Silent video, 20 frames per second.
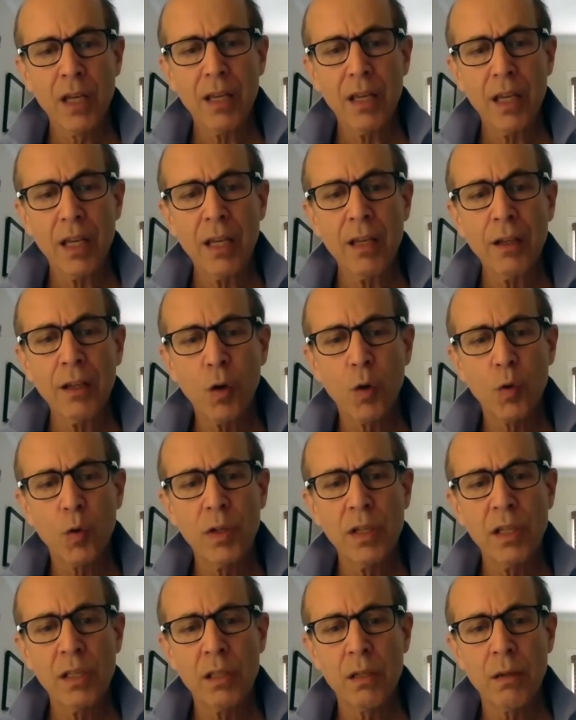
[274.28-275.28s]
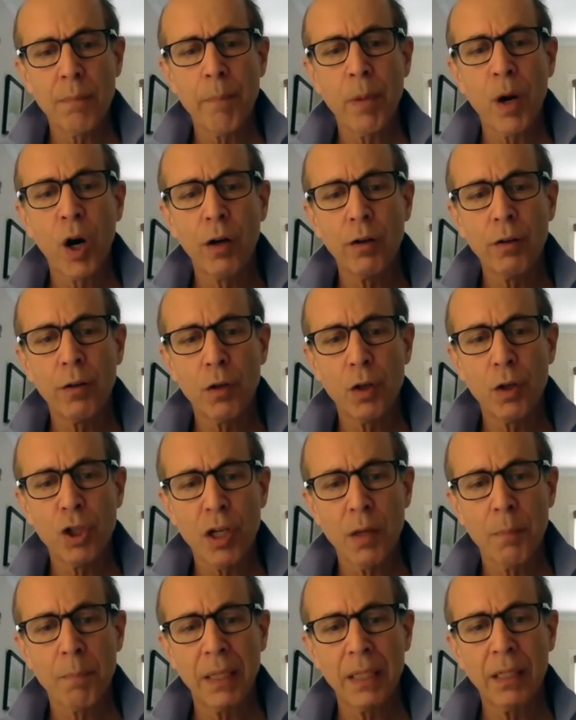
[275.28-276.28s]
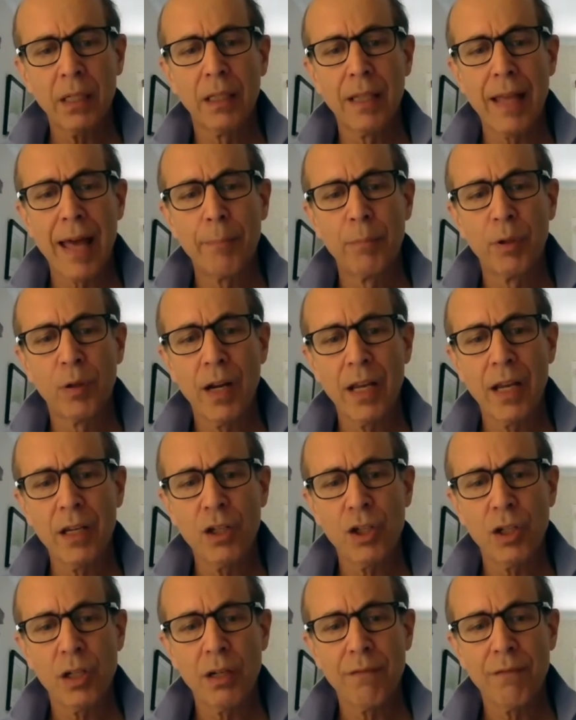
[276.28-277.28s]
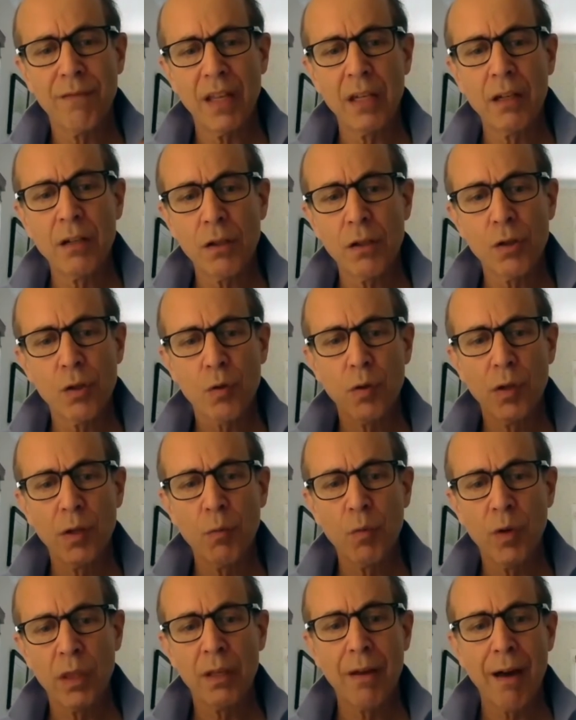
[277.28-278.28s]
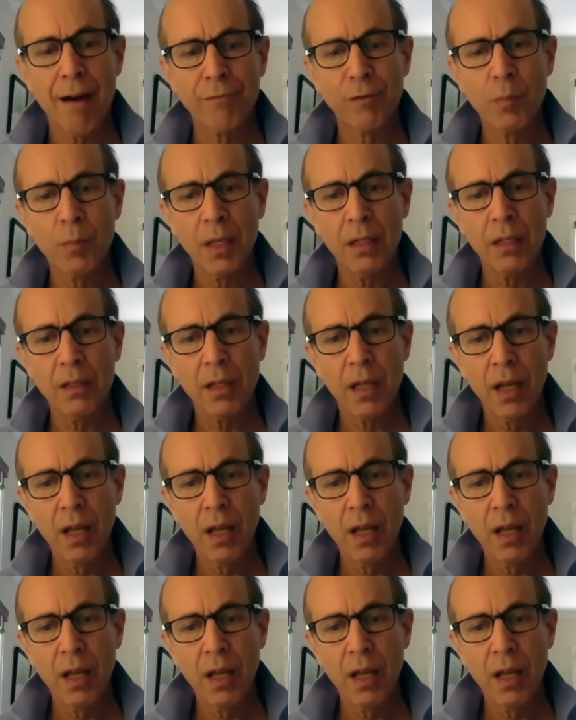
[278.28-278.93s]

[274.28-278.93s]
increased partnership and collaboration of industry with government,